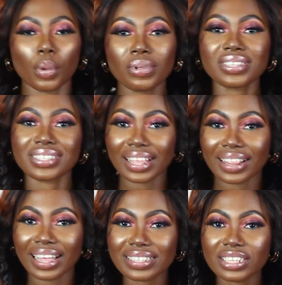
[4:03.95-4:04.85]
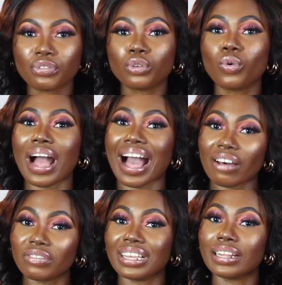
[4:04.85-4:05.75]
people say that if you don't
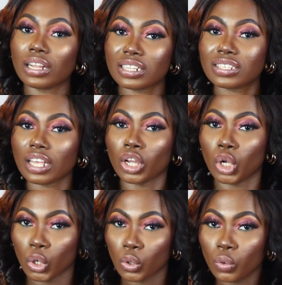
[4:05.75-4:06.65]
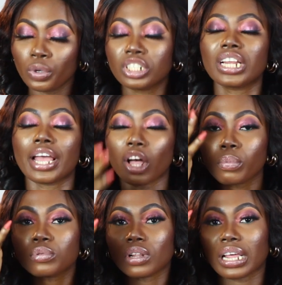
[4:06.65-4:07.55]
have the glitter glue, which
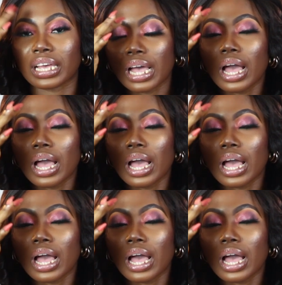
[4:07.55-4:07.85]
helps to